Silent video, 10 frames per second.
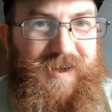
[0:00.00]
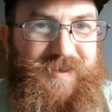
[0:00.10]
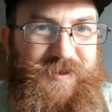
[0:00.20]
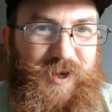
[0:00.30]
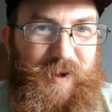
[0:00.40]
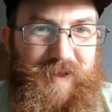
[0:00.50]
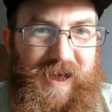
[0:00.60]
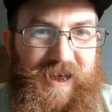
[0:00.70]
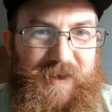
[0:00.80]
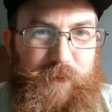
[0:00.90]
So I'm
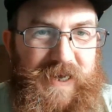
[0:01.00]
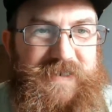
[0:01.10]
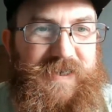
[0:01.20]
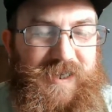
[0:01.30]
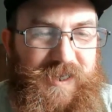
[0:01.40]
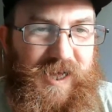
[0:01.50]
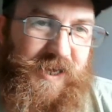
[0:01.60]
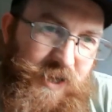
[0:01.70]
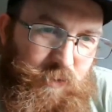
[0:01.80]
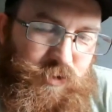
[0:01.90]
like, basically, like,
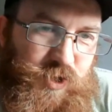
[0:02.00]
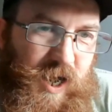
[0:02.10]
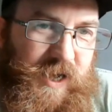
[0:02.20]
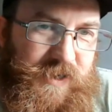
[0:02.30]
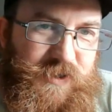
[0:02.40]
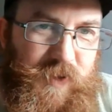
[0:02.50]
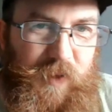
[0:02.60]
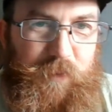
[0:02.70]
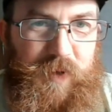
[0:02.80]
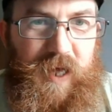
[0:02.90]
here we're trying to
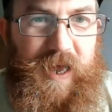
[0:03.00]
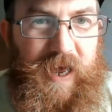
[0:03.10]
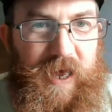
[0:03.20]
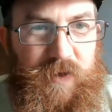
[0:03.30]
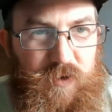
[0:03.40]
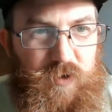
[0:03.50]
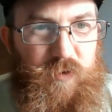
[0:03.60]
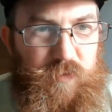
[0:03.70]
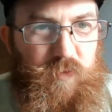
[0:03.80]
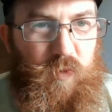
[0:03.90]
like be like, hey,
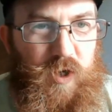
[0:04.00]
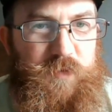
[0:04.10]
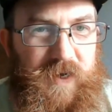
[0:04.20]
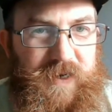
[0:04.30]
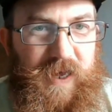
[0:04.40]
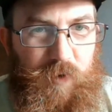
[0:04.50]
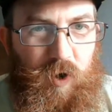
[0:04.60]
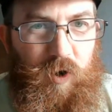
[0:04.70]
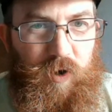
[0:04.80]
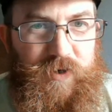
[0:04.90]
where's my damn
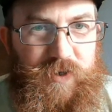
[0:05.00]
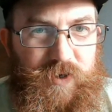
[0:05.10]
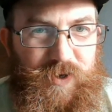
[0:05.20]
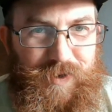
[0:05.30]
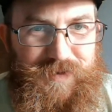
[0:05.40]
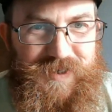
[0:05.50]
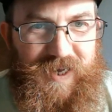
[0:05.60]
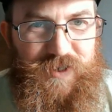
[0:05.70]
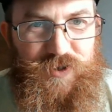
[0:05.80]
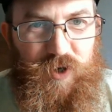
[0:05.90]
card? You know what I'm
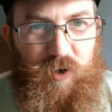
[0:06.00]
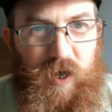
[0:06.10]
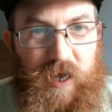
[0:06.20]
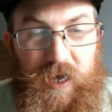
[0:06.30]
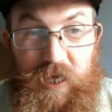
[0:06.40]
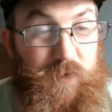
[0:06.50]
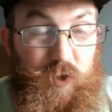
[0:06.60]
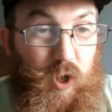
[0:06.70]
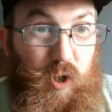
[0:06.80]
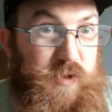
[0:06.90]
saying? So even
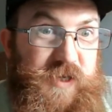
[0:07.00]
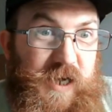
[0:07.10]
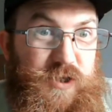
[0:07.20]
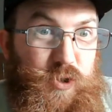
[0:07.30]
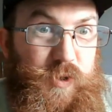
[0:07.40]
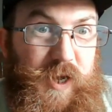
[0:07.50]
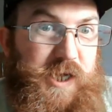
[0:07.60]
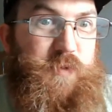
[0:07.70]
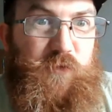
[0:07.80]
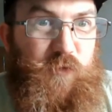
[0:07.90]
though it was like 2
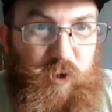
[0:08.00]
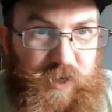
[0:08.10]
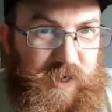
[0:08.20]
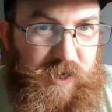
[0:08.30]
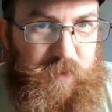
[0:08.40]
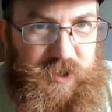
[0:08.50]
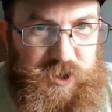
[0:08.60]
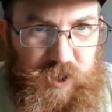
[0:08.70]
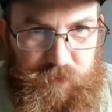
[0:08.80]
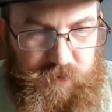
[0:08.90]
days before it needed to be
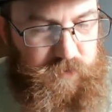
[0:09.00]
shipped.